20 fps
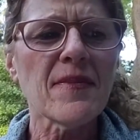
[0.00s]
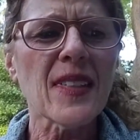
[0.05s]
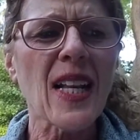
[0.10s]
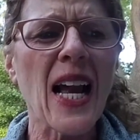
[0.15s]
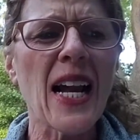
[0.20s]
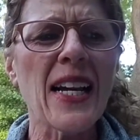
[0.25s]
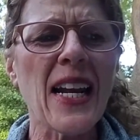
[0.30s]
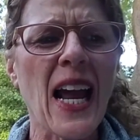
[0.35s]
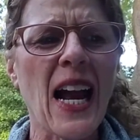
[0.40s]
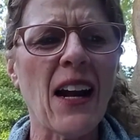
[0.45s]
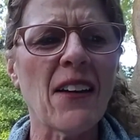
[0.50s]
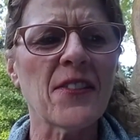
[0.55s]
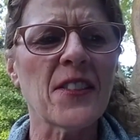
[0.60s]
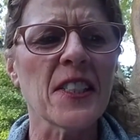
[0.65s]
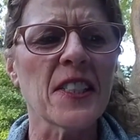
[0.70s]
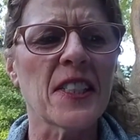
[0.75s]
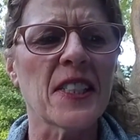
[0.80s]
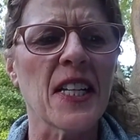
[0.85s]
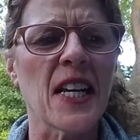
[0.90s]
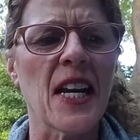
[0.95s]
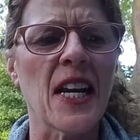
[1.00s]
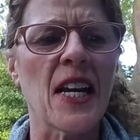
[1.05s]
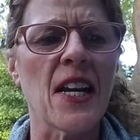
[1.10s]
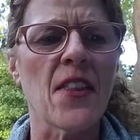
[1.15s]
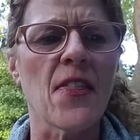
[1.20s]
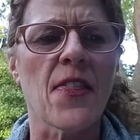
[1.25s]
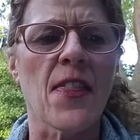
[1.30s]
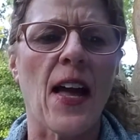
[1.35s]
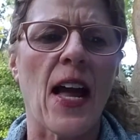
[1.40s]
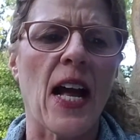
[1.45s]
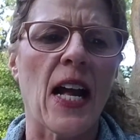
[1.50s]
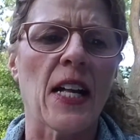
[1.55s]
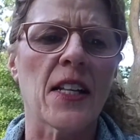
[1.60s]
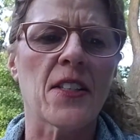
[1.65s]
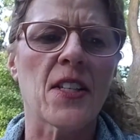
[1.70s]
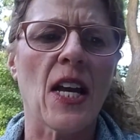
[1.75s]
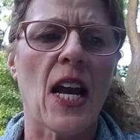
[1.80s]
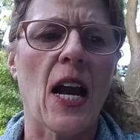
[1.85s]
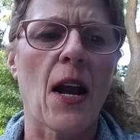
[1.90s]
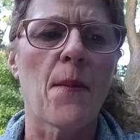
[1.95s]
I'd have to say
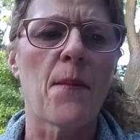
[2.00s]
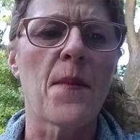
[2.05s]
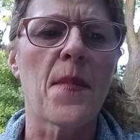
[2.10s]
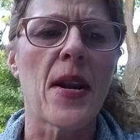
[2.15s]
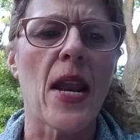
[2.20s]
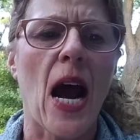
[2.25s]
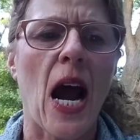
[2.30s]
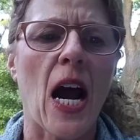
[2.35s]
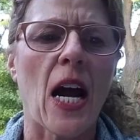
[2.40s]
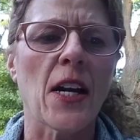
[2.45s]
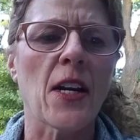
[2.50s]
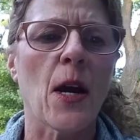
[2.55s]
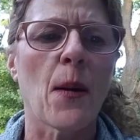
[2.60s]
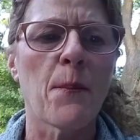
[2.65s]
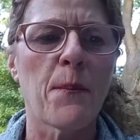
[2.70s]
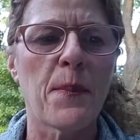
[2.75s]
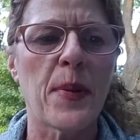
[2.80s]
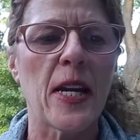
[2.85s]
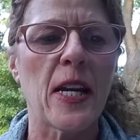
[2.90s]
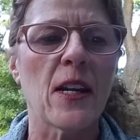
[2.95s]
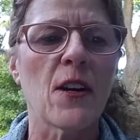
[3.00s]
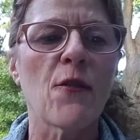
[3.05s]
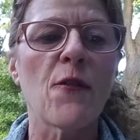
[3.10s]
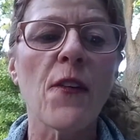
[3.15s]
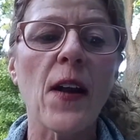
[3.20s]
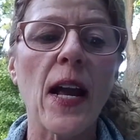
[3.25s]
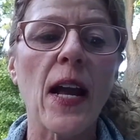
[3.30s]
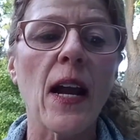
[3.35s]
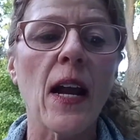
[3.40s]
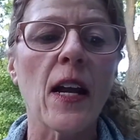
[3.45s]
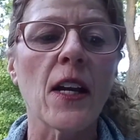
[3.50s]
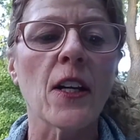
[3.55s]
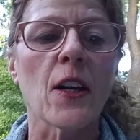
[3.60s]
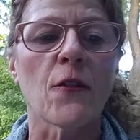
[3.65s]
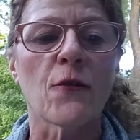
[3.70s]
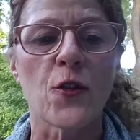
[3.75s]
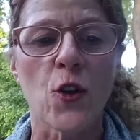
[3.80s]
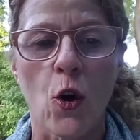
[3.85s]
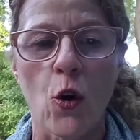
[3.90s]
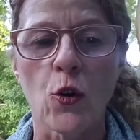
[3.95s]
that I'm not a big fan
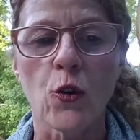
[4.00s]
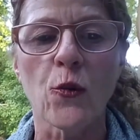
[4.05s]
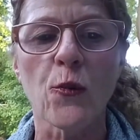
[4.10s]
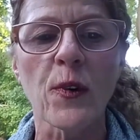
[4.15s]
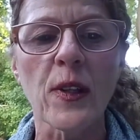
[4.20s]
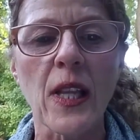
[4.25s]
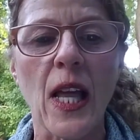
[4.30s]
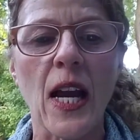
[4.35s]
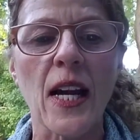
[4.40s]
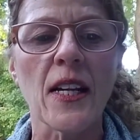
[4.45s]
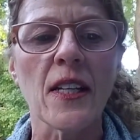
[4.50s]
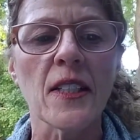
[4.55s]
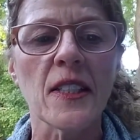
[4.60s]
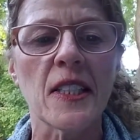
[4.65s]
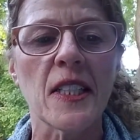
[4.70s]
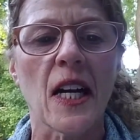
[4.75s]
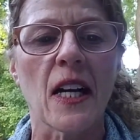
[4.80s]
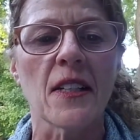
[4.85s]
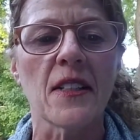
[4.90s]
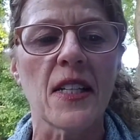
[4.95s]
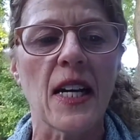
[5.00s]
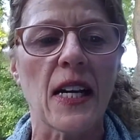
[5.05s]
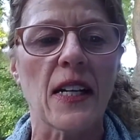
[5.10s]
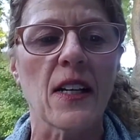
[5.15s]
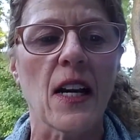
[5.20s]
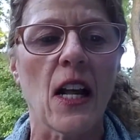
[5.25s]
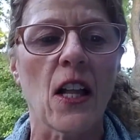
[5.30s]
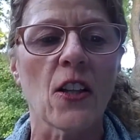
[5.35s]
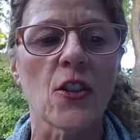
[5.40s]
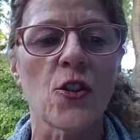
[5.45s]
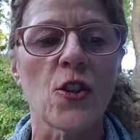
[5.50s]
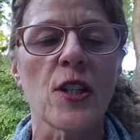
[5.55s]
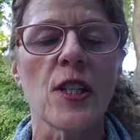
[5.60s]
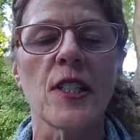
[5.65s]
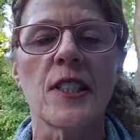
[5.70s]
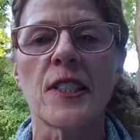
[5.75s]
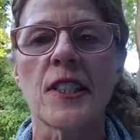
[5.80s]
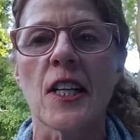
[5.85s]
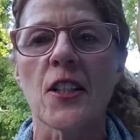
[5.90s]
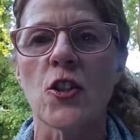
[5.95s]
of total reliance on technology,
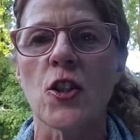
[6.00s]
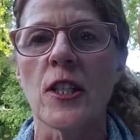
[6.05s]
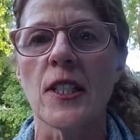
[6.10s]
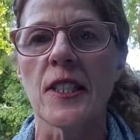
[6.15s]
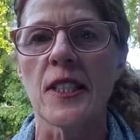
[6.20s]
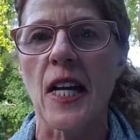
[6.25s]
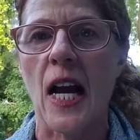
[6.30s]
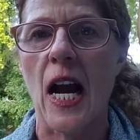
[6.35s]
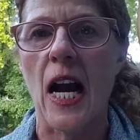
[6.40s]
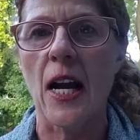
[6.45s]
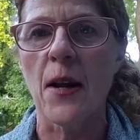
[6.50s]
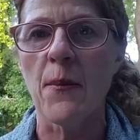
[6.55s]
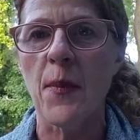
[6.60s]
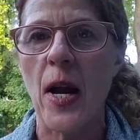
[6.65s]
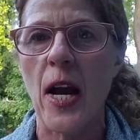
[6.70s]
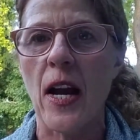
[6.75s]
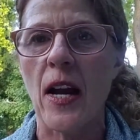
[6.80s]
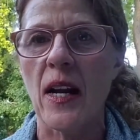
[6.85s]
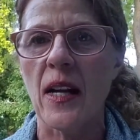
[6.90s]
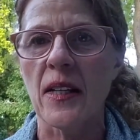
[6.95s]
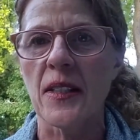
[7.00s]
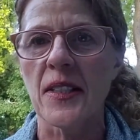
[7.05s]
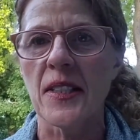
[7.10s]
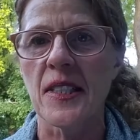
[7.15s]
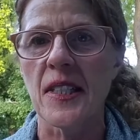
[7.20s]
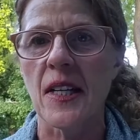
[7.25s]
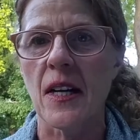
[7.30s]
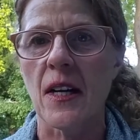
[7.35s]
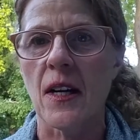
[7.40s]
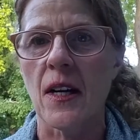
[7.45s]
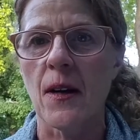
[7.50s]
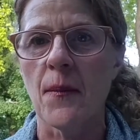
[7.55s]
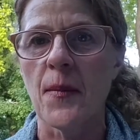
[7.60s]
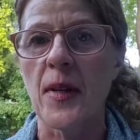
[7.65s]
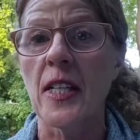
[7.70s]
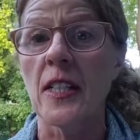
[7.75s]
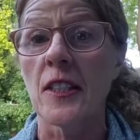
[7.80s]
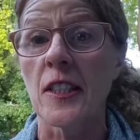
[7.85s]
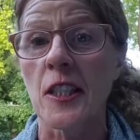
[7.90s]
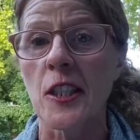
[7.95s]
such as iPads
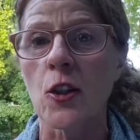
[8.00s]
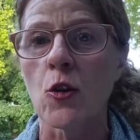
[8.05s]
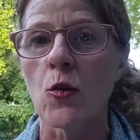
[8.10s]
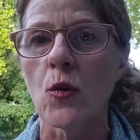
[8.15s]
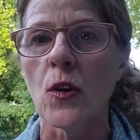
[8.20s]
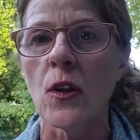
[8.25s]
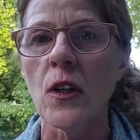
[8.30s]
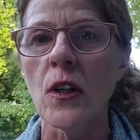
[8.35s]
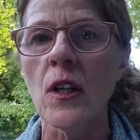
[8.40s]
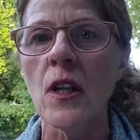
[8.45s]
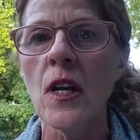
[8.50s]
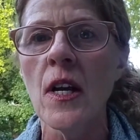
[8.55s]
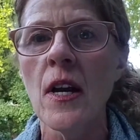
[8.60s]
in school.